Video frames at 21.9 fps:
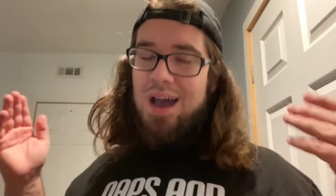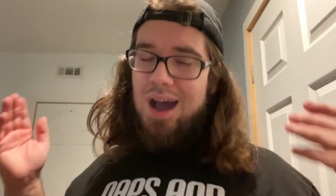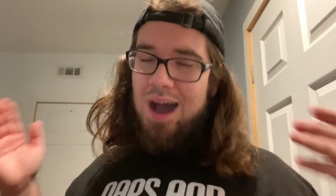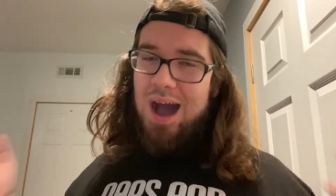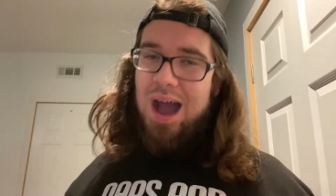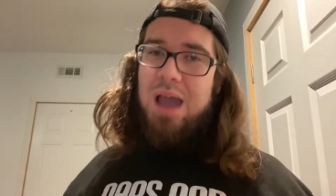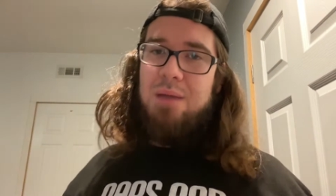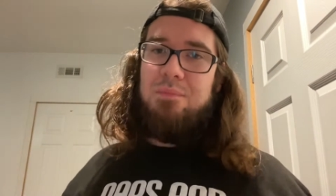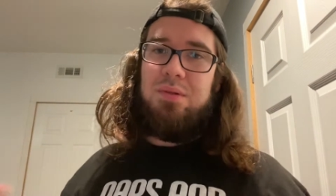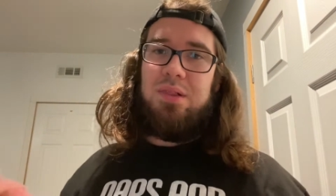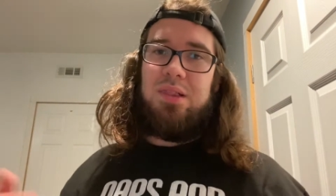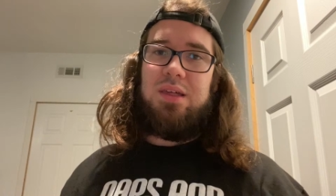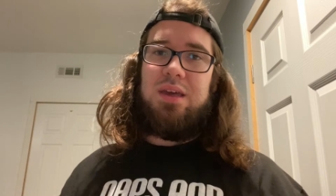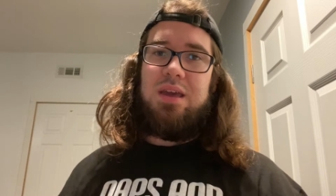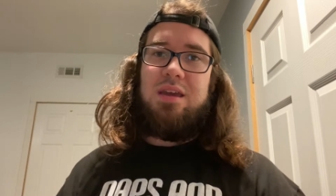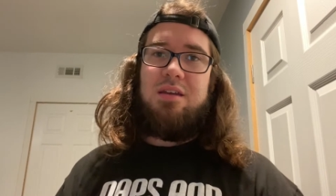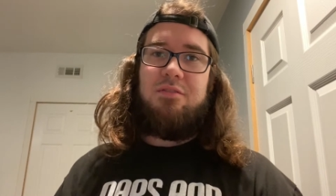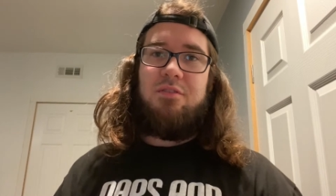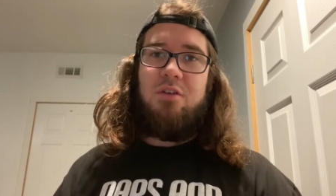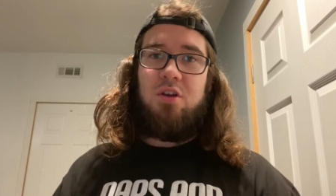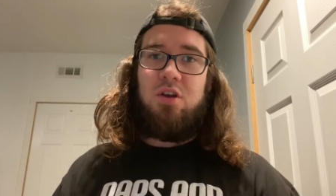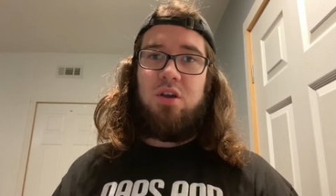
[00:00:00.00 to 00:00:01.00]
I
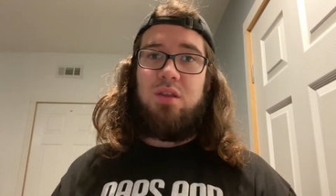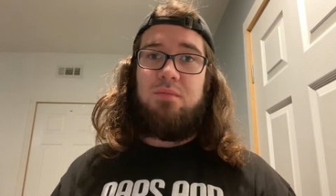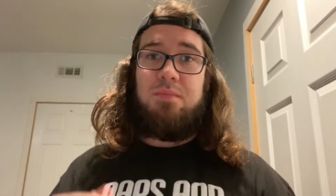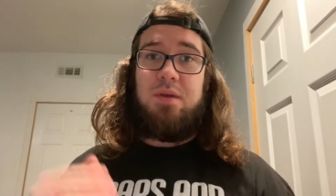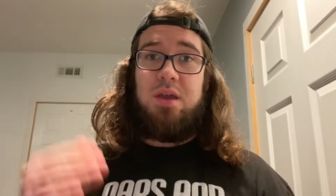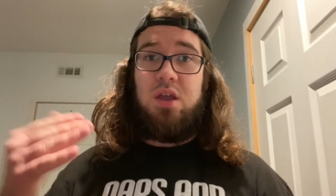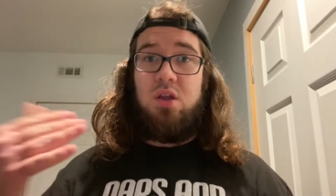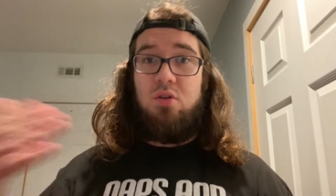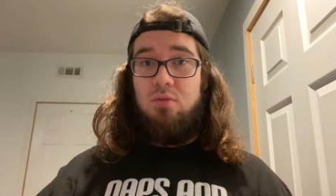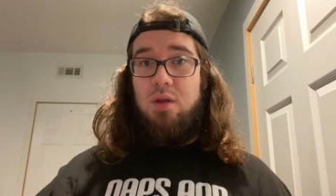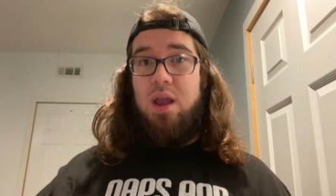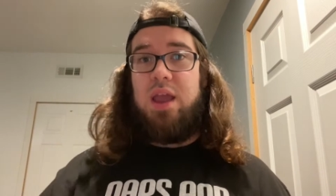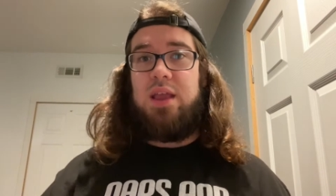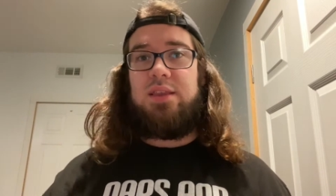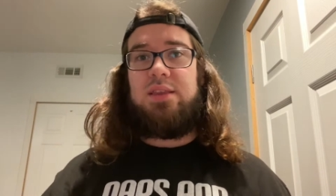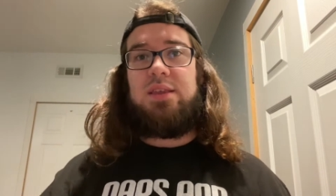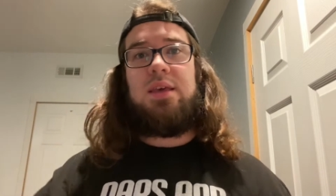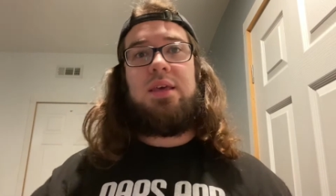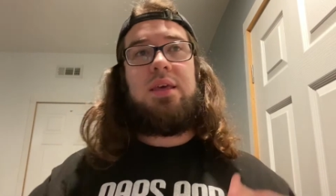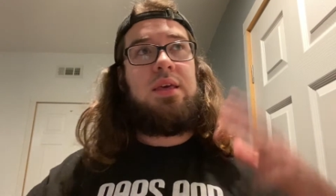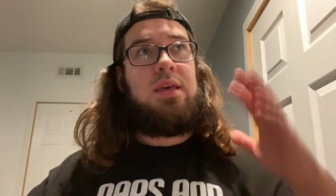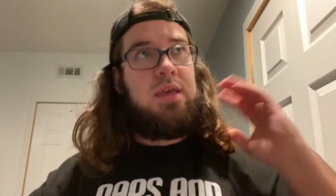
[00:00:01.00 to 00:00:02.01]
believe, are going to be
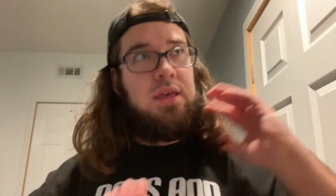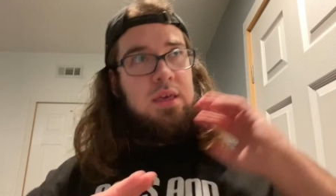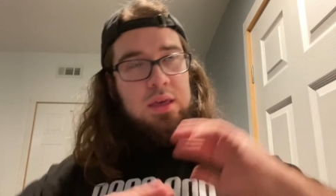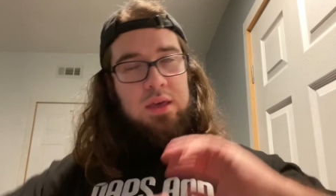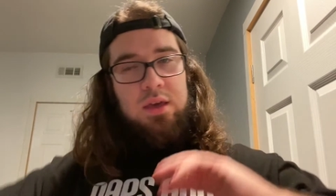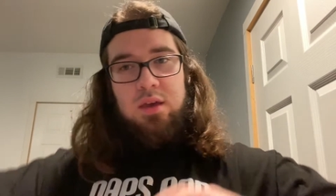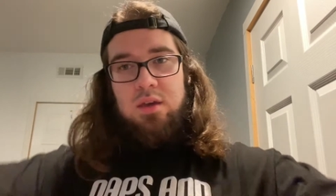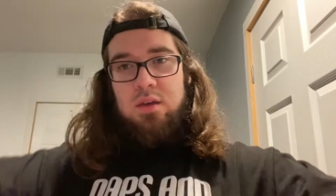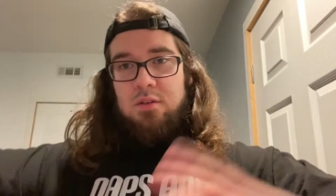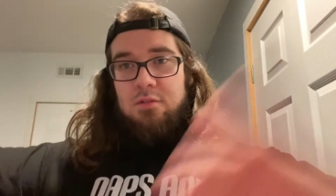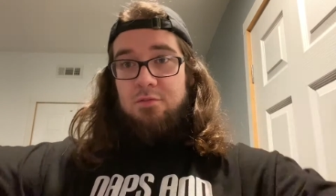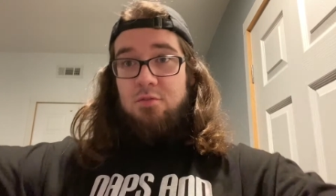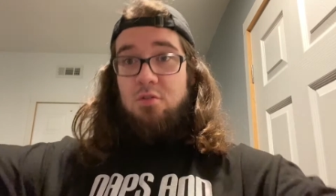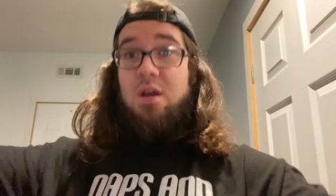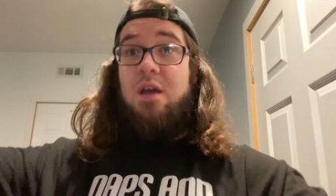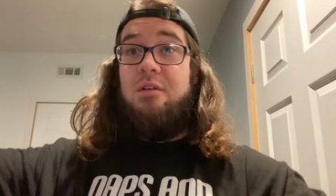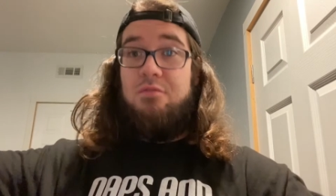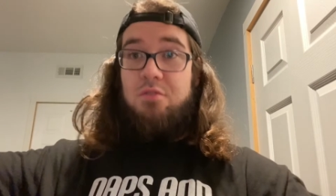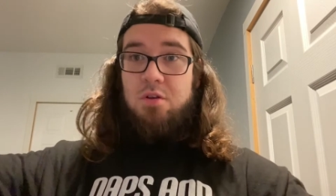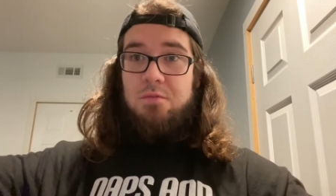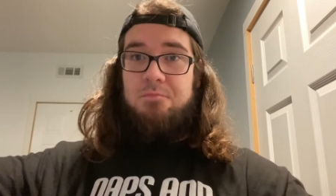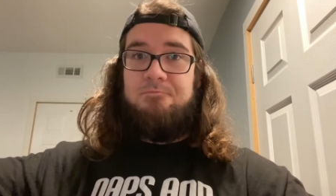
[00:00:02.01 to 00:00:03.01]
great
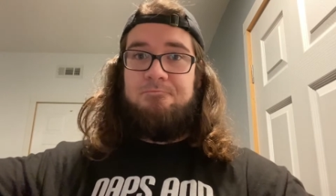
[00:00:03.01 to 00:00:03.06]
forever.